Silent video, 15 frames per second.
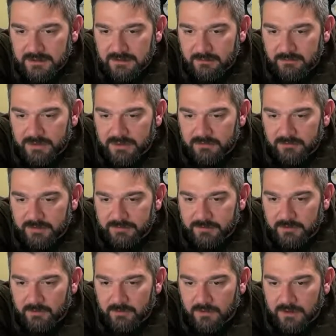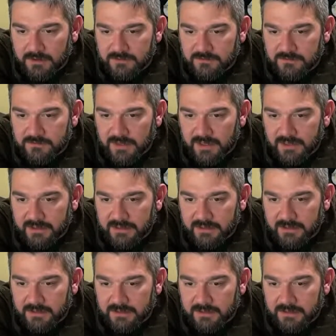Bear with me 1 second
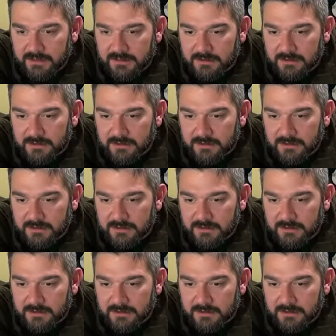here.